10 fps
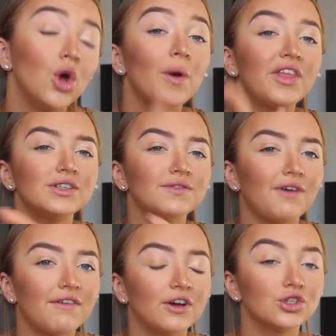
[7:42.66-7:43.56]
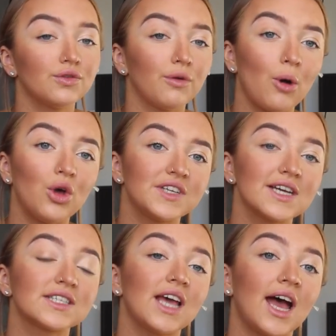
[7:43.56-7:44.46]
1,500 for
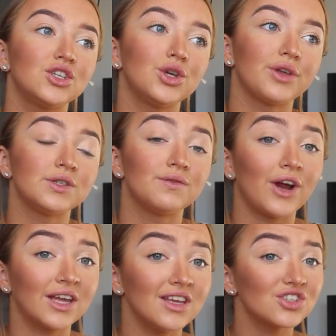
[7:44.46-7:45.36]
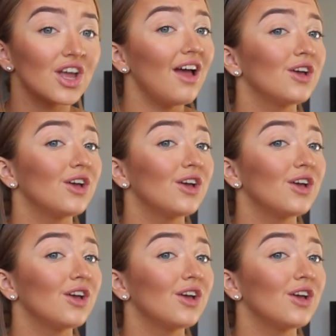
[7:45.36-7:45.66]
politics and 2,000 for English.